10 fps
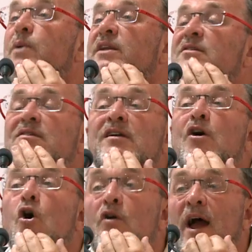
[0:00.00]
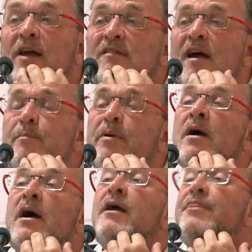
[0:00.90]
went to see Aurangzeb.
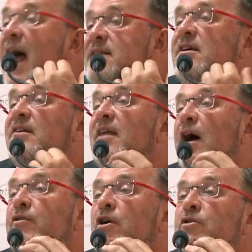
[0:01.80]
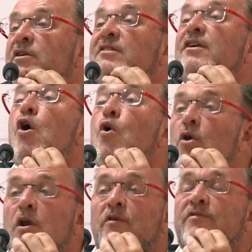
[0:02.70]
That is now known as the
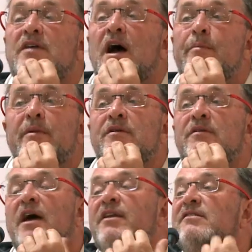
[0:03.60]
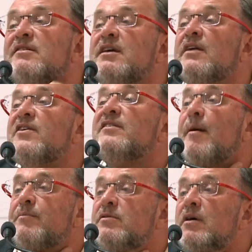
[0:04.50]
Orlov Diamond and is sitting in the
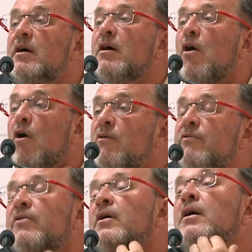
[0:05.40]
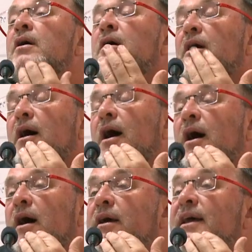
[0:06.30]
scepter of
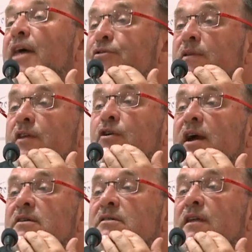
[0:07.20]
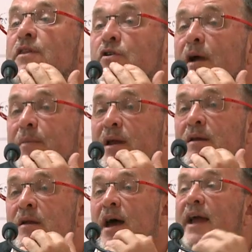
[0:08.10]
Catherine the Great in the
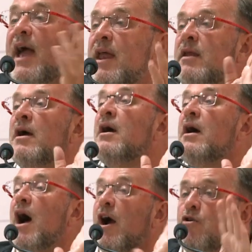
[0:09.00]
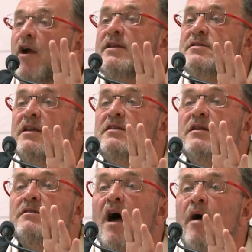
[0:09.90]
Kremlin. Again, a great
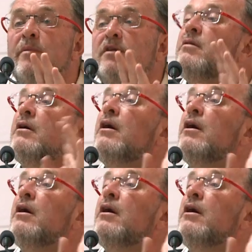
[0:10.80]
Indian diamond,